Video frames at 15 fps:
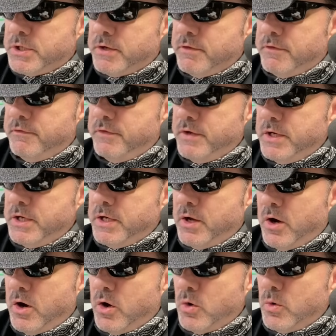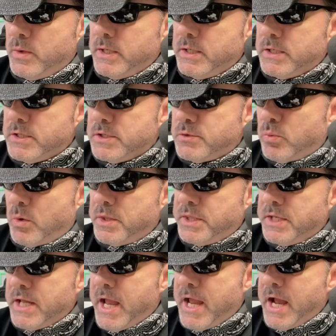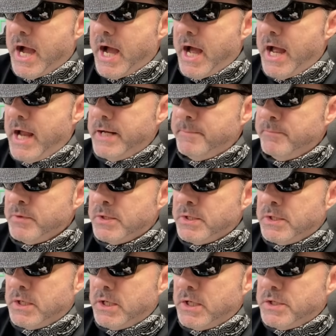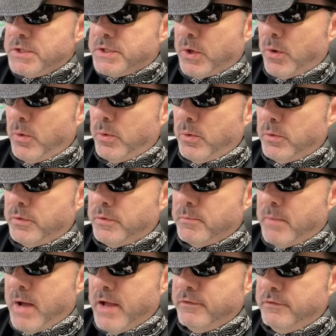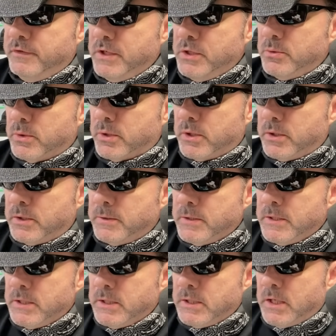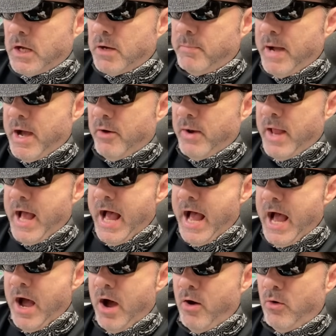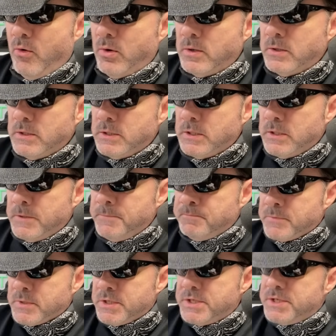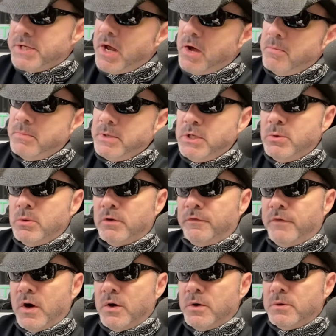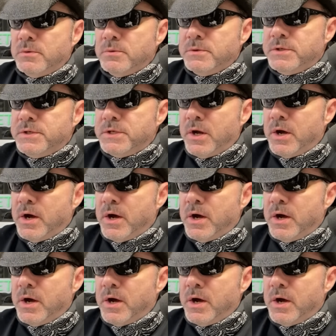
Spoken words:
of the video is what the AI told my viewer about how some UFOs